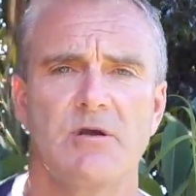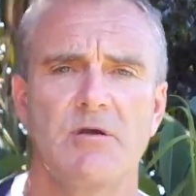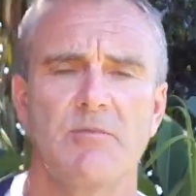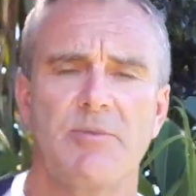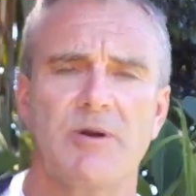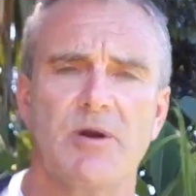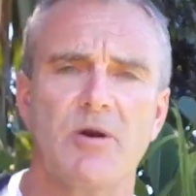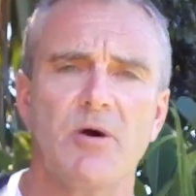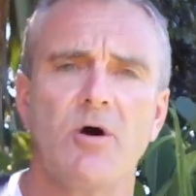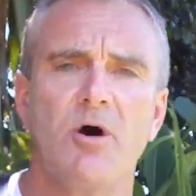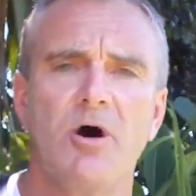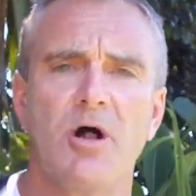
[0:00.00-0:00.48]

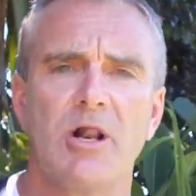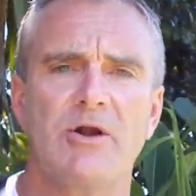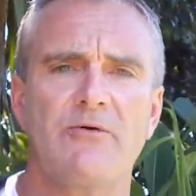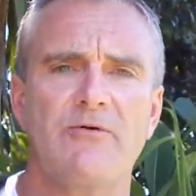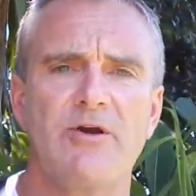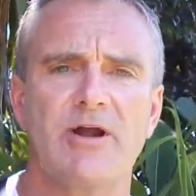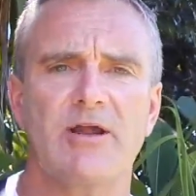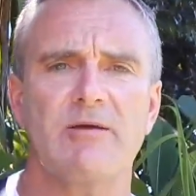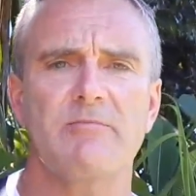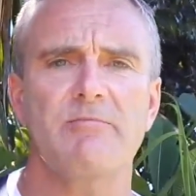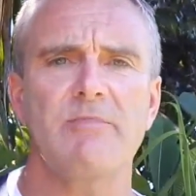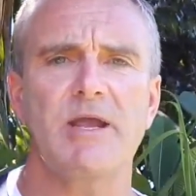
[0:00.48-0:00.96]
but I highly
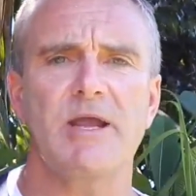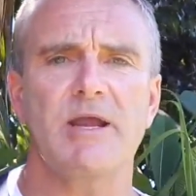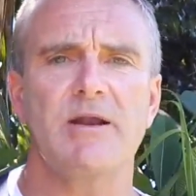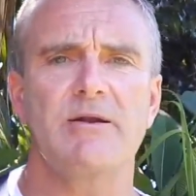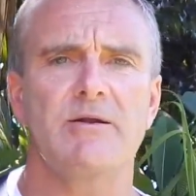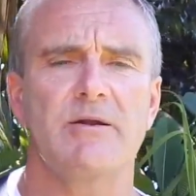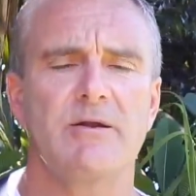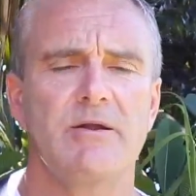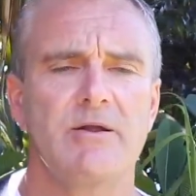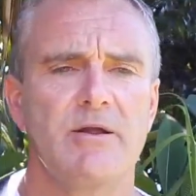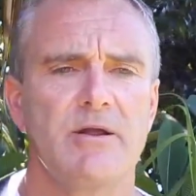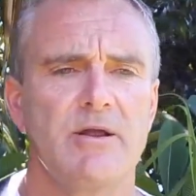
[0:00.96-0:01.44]

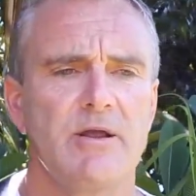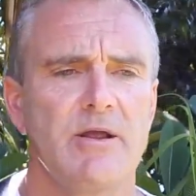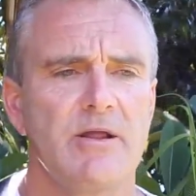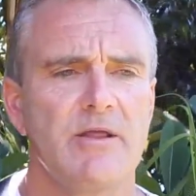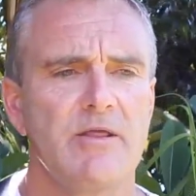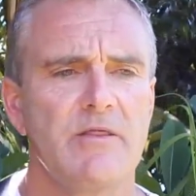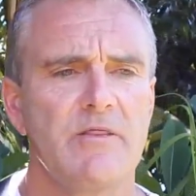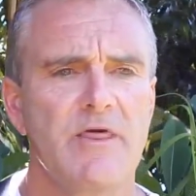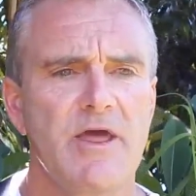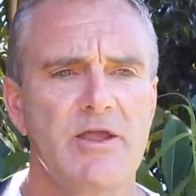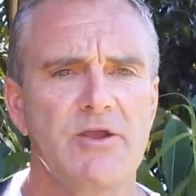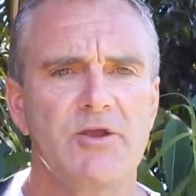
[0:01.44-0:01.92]
recommend
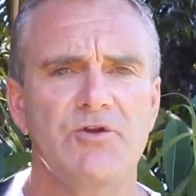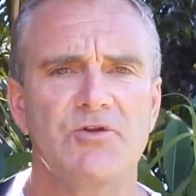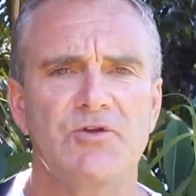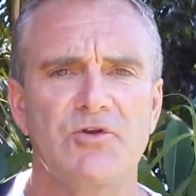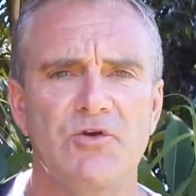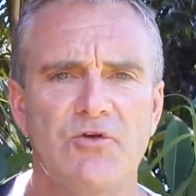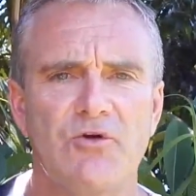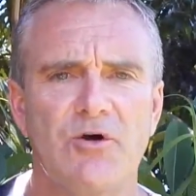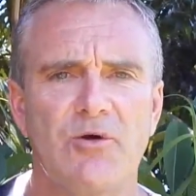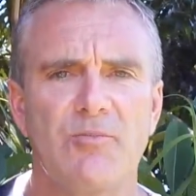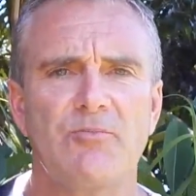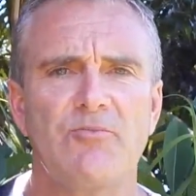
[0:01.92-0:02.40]
that you
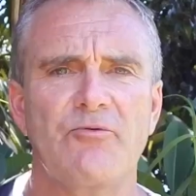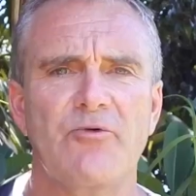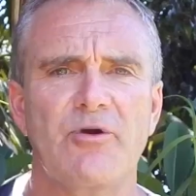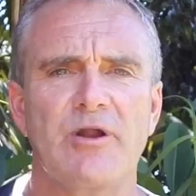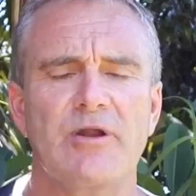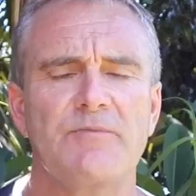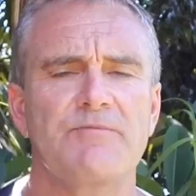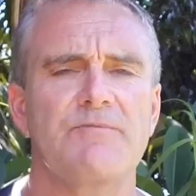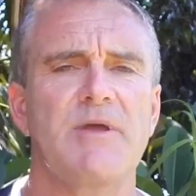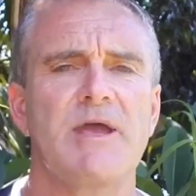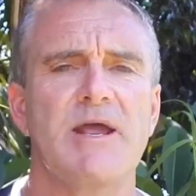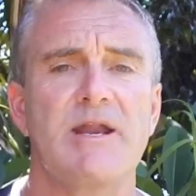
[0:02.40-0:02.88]
do not bring